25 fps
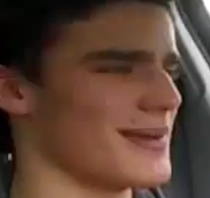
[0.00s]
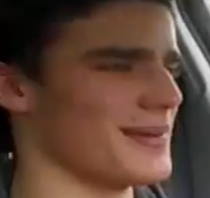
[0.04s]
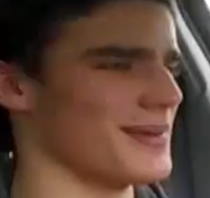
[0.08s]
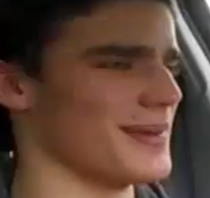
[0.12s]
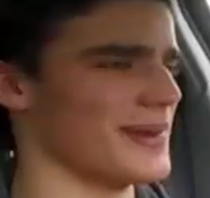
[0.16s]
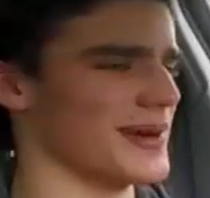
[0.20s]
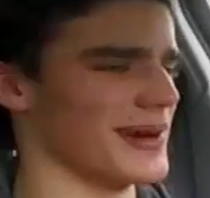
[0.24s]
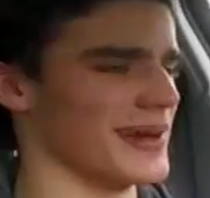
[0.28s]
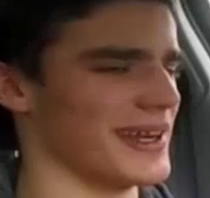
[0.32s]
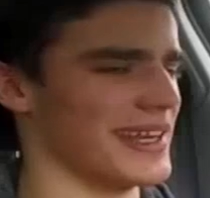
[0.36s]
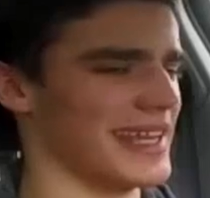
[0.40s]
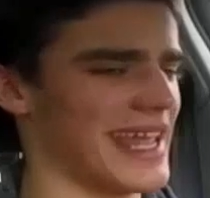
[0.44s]

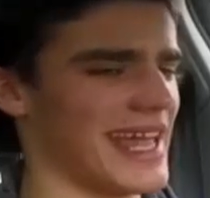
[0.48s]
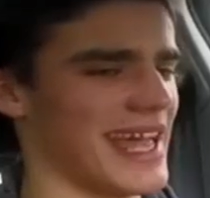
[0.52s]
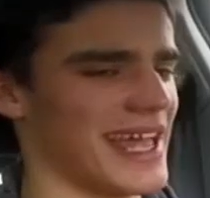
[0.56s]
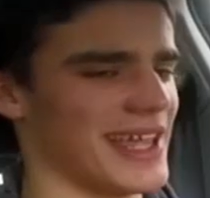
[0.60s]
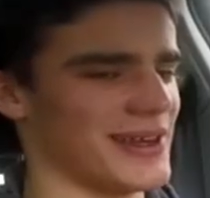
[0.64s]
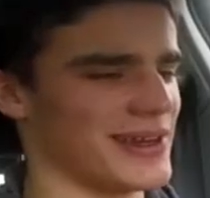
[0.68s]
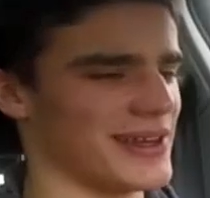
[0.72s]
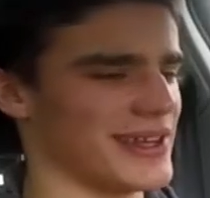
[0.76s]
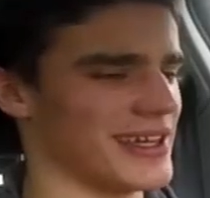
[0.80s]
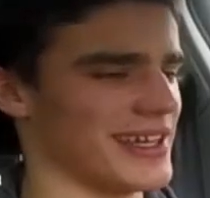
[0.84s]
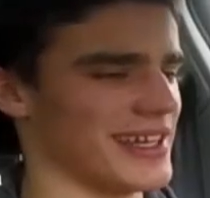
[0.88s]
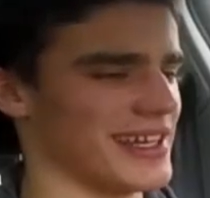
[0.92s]
But yeah,
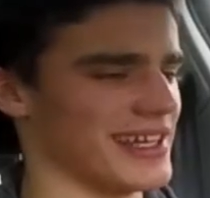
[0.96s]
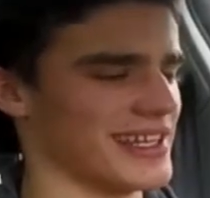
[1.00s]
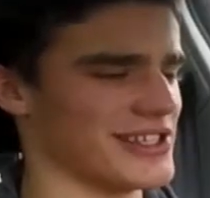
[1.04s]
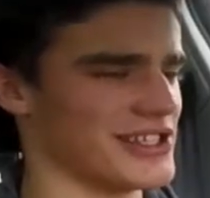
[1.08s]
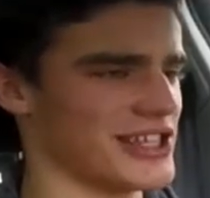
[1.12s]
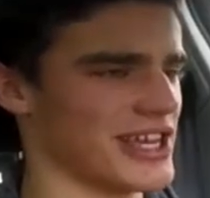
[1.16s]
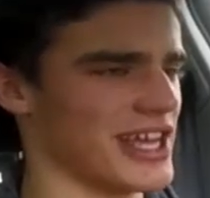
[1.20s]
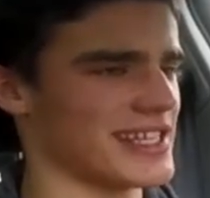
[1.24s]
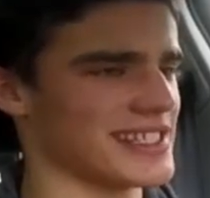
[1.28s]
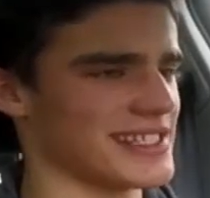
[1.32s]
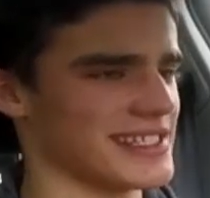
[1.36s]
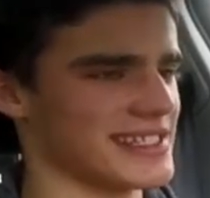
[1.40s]
you can
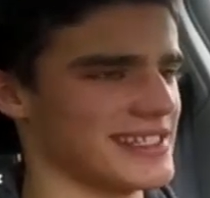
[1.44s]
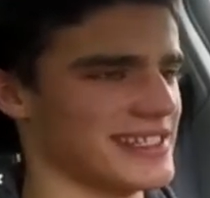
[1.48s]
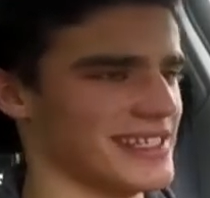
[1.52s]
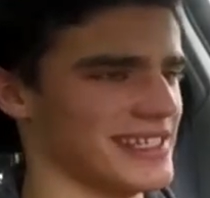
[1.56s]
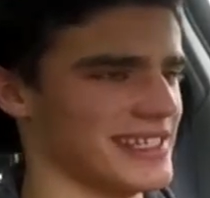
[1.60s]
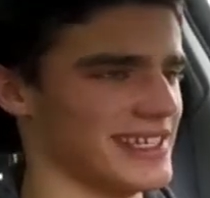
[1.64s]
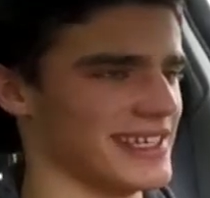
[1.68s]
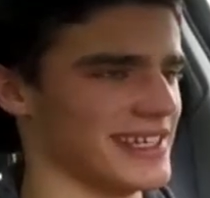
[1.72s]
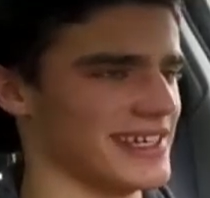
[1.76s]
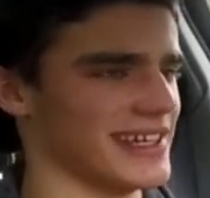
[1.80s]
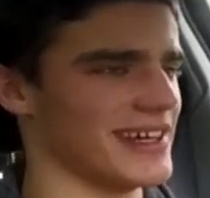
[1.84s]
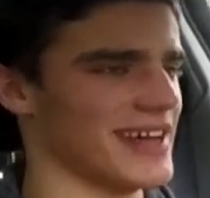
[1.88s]
adjust
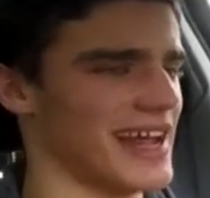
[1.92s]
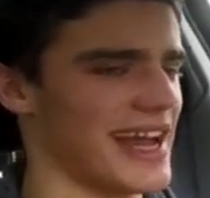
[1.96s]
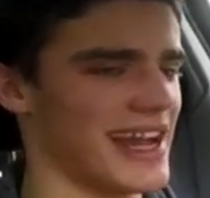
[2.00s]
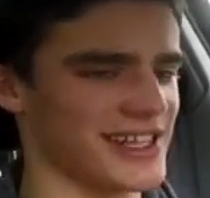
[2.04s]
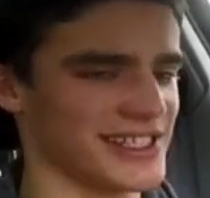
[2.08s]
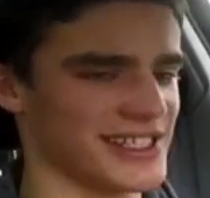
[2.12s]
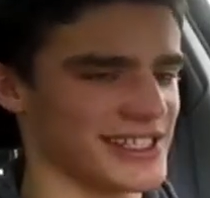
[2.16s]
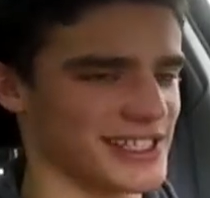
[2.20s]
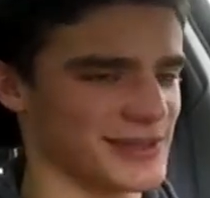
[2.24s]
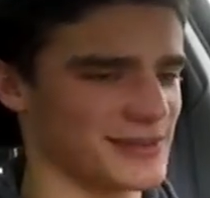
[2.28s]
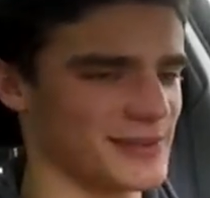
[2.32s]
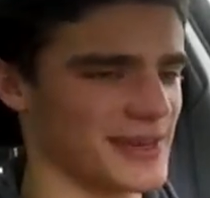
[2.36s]
the air
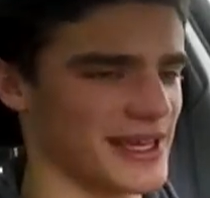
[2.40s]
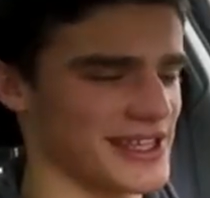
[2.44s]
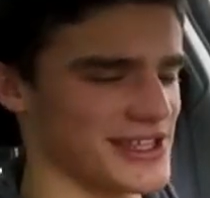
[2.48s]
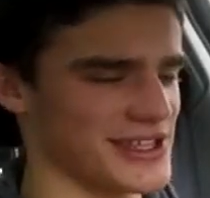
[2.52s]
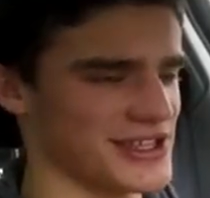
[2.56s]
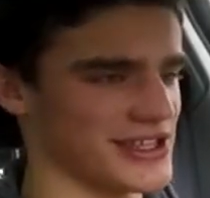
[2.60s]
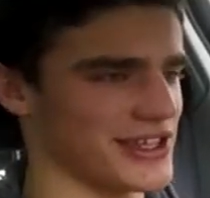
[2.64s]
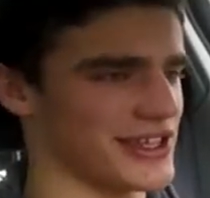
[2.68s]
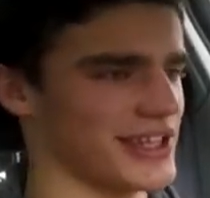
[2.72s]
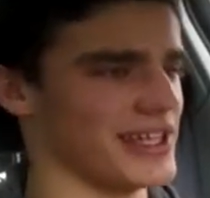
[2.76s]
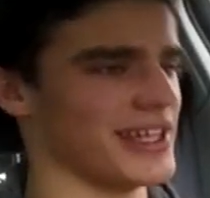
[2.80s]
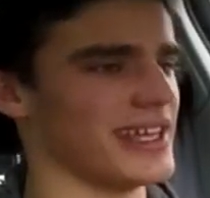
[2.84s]

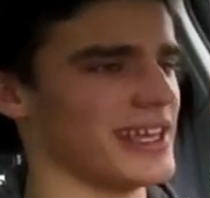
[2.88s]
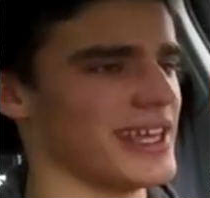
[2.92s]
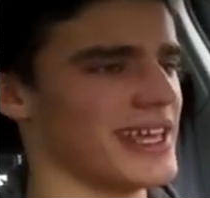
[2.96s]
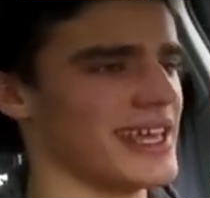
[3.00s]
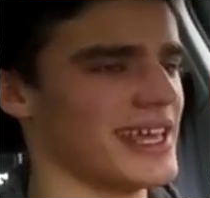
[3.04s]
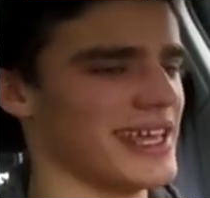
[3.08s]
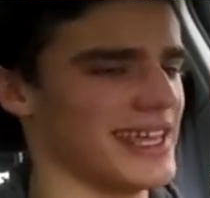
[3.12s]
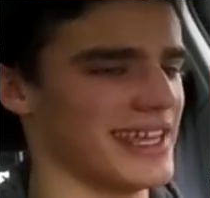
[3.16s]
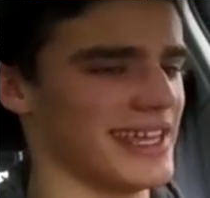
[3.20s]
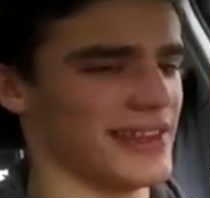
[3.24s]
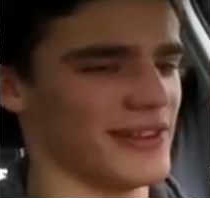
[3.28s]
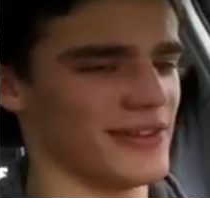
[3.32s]
suspension
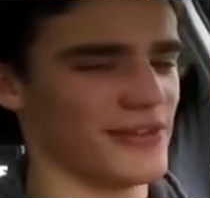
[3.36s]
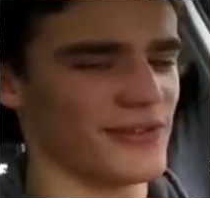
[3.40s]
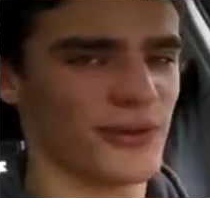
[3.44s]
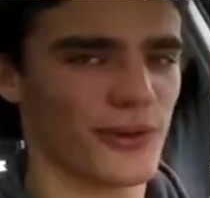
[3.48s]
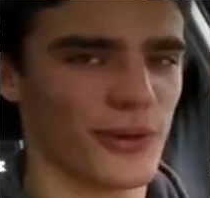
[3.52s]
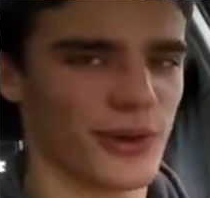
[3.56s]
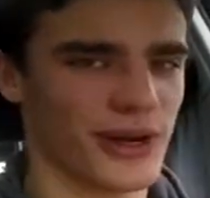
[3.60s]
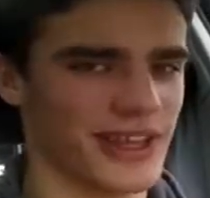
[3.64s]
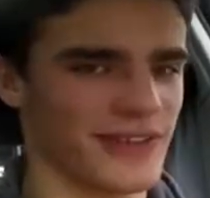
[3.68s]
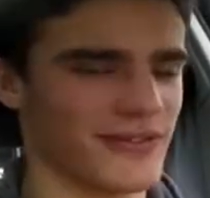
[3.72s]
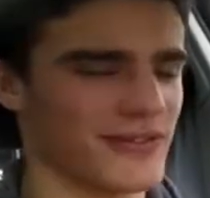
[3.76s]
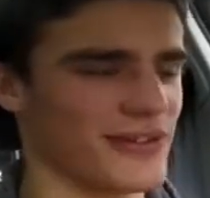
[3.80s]
in
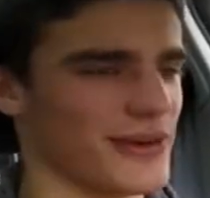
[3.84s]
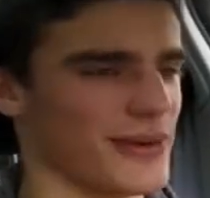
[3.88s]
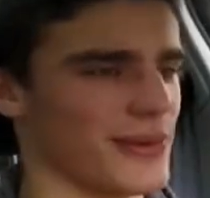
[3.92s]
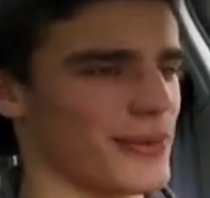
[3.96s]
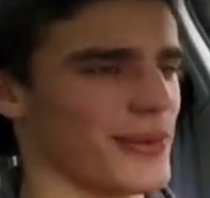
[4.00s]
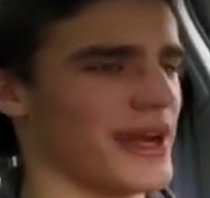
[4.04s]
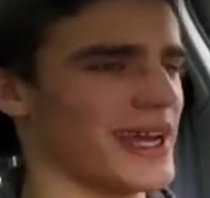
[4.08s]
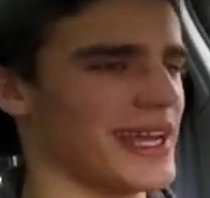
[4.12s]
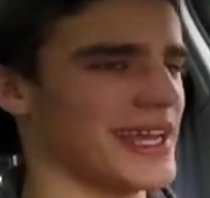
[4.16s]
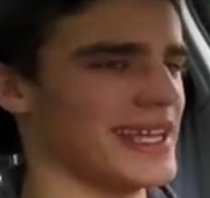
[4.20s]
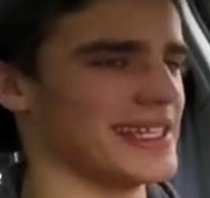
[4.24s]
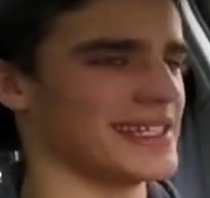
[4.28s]
4 different
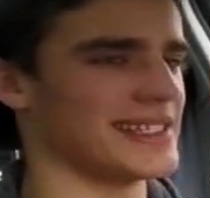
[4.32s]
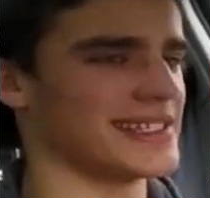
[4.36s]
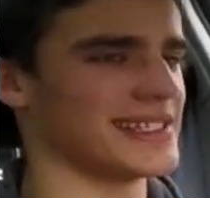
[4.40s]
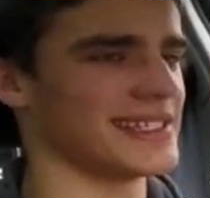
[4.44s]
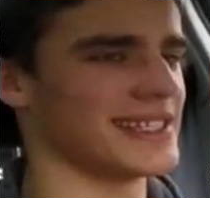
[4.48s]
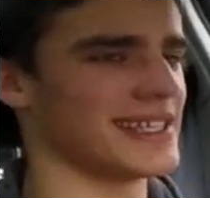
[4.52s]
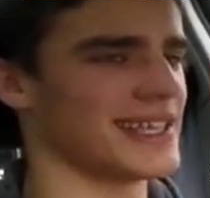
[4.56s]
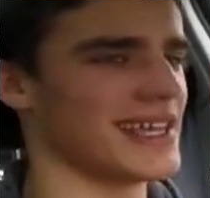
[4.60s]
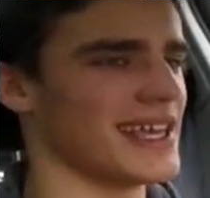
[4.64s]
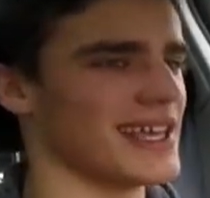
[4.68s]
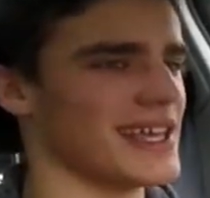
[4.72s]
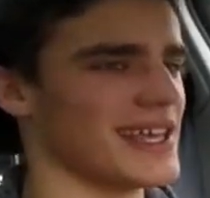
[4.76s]

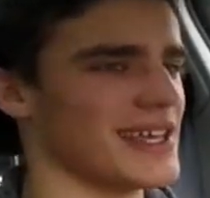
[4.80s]
ways.